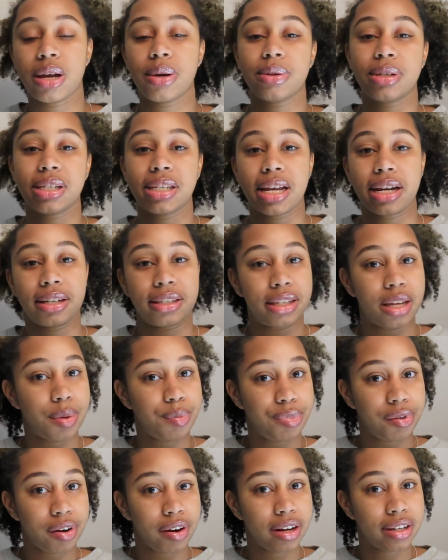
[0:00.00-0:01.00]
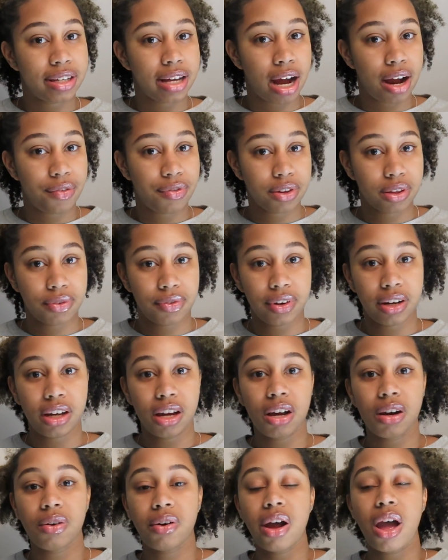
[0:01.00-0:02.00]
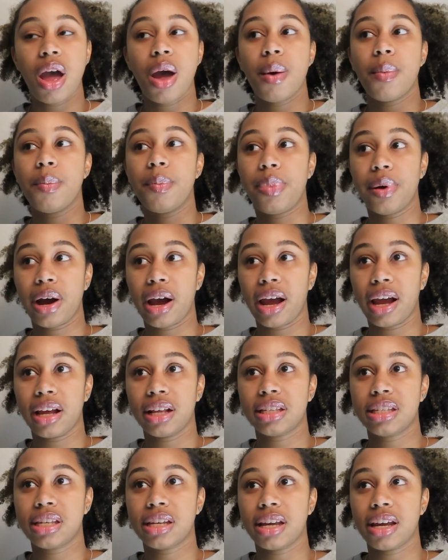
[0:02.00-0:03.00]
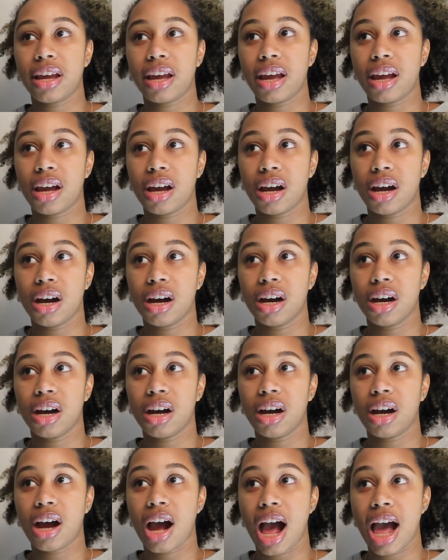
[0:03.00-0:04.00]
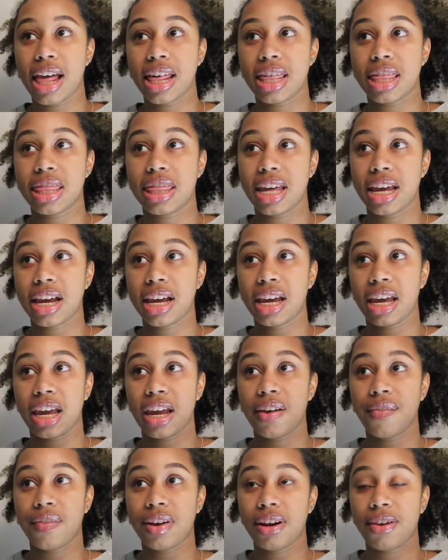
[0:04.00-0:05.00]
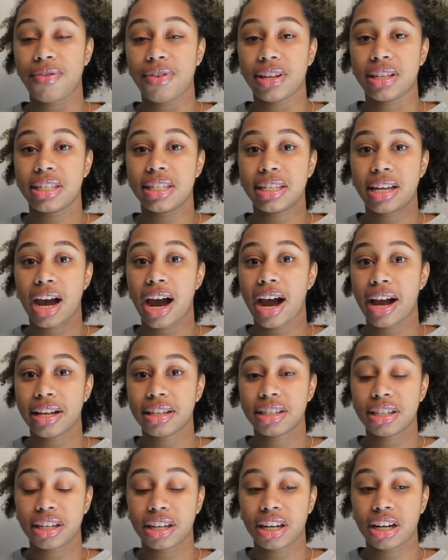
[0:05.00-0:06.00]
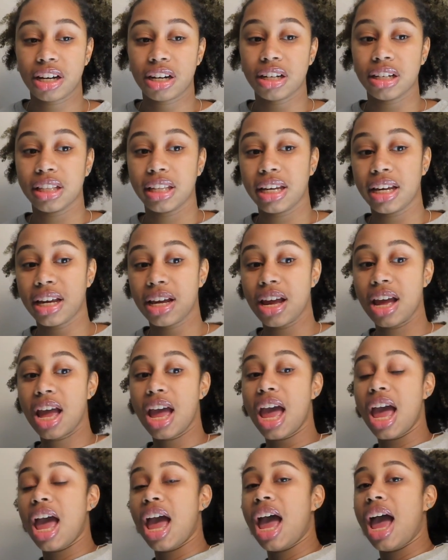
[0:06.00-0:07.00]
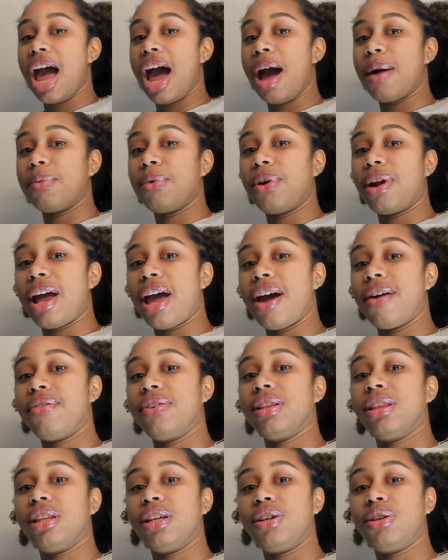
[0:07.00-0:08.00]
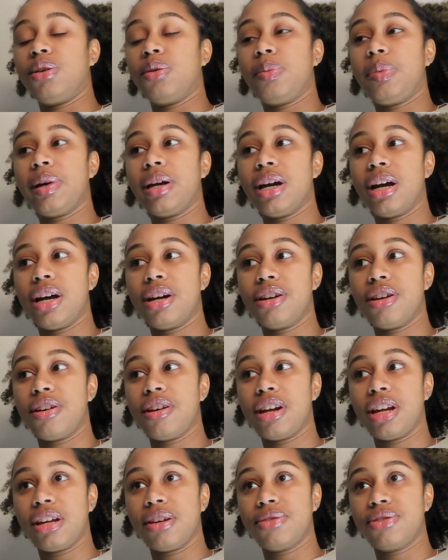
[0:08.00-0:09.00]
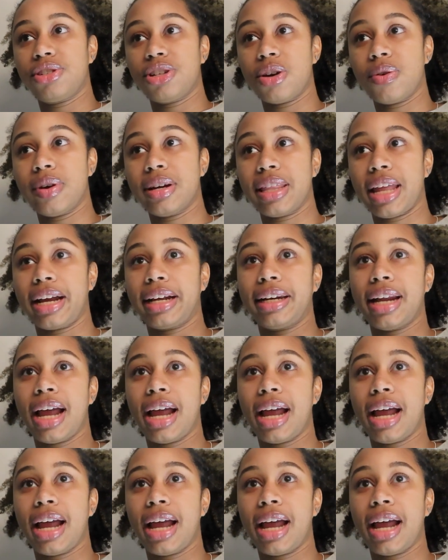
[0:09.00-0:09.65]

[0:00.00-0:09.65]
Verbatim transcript: It was just like a temporary tie for the video, but uh, I think even if it's tied securely, I'm gonna have a little bit underneath showing, like